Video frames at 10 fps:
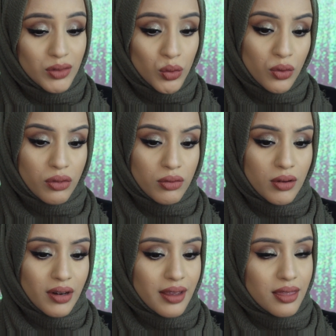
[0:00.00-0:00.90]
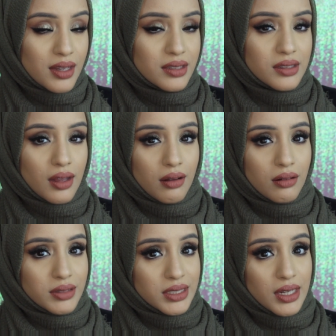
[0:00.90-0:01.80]
talk through like this, then
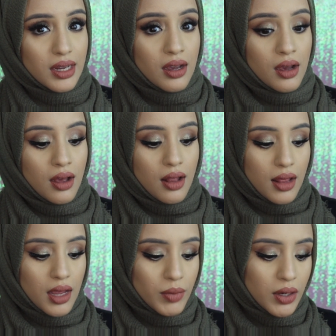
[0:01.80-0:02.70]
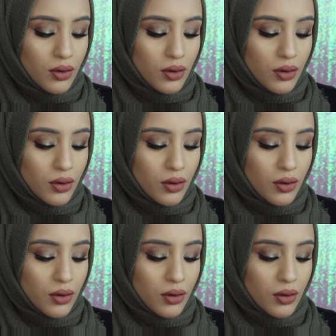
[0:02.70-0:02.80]
obviously let me